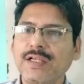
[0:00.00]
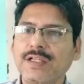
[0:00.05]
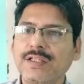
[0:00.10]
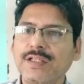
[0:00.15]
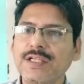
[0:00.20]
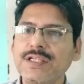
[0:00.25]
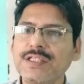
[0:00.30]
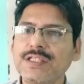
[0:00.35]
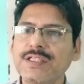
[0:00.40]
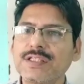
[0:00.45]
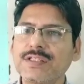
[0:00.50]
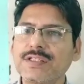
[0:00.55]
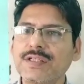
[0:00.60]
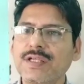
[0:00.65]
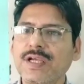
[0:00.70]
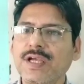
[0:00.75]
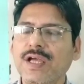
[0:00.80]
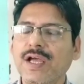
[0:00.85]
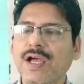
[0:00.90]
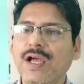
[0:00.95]
this
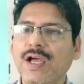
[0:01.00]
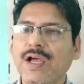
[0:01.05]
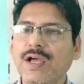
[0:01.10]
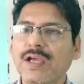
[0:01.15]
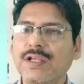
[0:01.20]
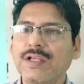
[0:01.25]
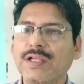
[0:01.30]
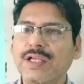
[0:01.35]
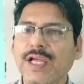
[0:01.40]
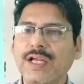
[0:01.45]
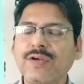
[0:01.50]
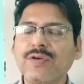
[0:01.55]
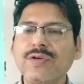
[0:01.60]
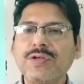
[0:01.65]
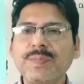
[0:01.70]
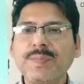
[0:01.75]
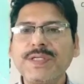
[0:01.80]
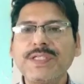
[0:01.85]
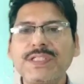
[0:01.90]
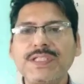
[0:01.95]

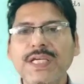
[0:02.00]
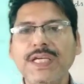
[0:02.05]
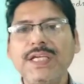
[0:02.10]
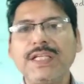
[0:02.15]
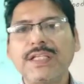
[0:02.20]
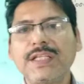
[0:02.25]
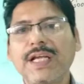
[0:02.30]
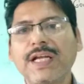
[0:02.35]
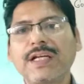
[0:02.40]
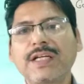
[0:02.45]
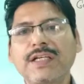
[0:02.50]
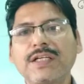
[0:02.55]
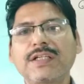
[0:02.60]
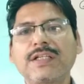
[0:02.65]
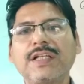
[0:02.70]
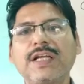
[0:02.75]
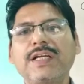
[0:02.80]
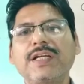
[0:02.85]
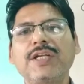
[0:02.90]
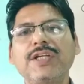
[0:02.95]
cannot be seen,
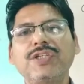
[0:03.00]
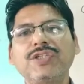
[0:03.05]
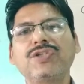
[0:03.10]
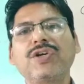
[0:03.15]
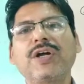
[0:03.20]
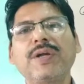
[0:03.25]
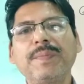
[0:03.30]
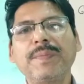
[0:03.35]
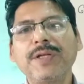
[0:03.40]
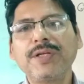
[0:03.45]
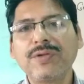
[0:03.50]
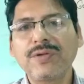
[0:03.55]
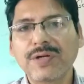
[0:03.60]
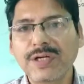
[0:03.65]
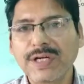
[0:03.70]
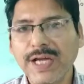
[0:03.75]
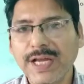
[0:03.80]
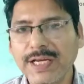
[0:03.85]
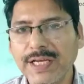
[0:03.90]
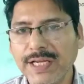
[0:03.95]
that enjoyment you are
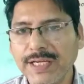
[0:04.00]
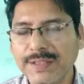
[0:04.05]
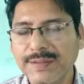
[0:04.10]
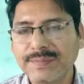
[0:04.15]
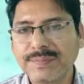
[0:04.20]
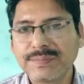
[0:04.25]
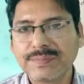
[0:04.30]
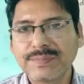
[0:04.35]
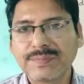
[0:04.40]
getting,